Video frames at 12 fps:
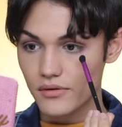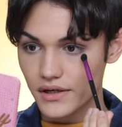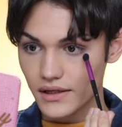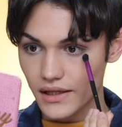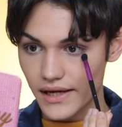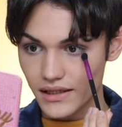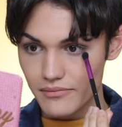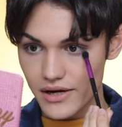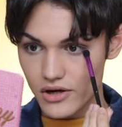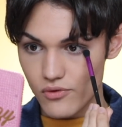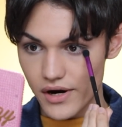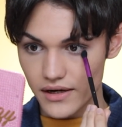we're gonna lightly
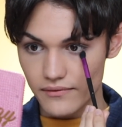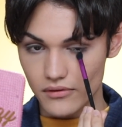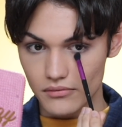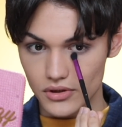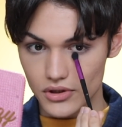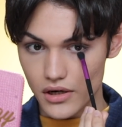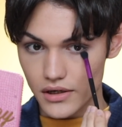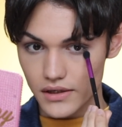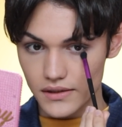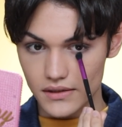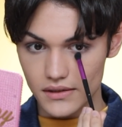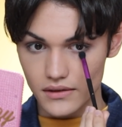make a gradient from
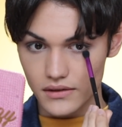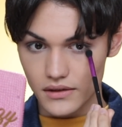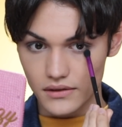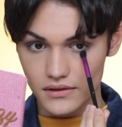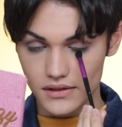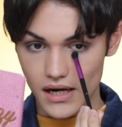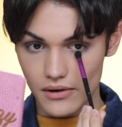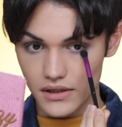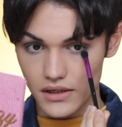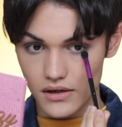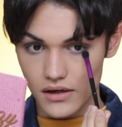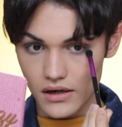darkest down
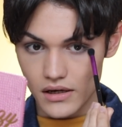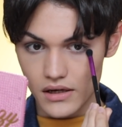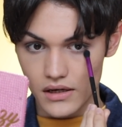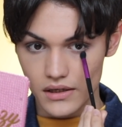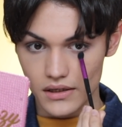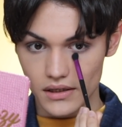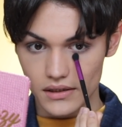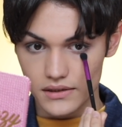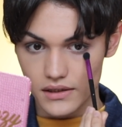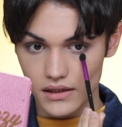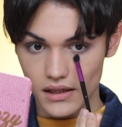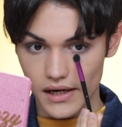here
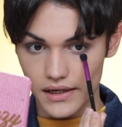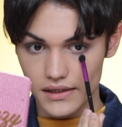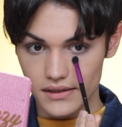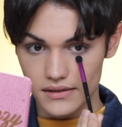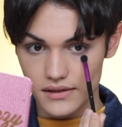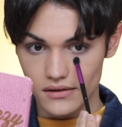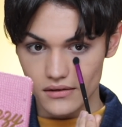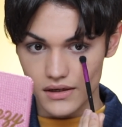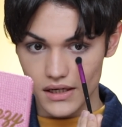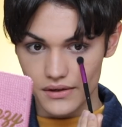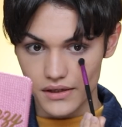to lightest around